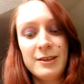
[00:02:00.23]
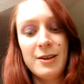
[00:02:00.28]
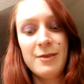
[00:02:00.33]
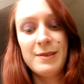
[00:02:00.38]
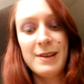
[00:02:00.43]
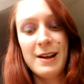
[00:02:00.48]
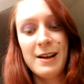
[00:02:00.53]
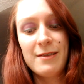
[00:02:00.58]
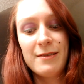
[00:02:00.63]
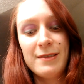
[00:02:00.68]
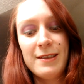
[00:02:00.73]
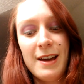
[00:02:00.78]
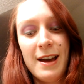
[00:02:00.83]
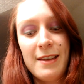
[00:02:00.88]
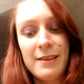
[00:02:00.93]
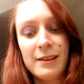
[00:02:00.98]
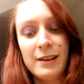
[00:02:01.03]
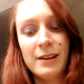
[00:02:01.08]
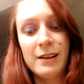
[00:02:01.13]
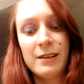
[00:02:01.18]
tone down on the
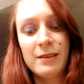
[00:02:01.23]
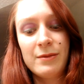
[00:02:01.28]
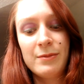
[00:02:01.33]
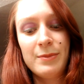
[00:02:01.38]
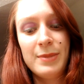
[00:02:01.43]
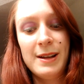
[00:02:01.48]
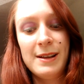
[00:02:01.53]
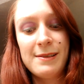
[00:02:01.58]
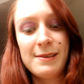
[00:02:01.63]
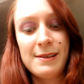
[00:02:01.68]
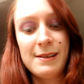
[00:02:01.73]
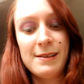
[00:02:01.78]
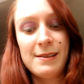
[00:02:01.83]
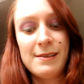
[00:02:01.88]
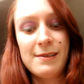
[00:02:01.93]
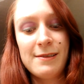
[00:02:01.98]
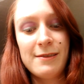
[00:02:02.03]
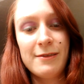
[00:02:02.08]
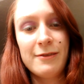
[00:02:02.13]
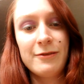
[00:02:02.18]
other
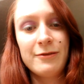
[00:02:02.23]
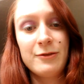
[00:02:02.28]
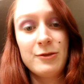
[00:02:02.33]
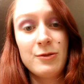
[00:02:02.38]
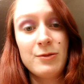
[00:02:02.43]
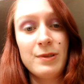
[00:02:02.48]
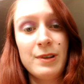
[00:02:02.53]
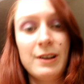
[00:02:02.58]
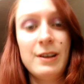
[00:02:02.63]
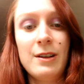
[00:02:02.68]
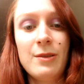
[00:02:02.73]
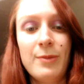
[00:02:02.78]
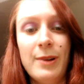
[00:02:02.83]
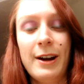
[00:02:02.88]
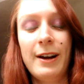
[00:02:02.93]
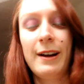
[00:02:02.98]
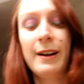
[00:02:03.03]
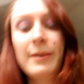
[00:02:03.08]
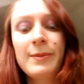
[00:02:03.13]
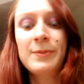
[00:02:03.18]
pieces of jewelry you're
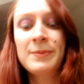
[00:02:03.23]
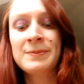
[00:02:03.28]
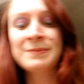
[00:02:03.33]
wearing.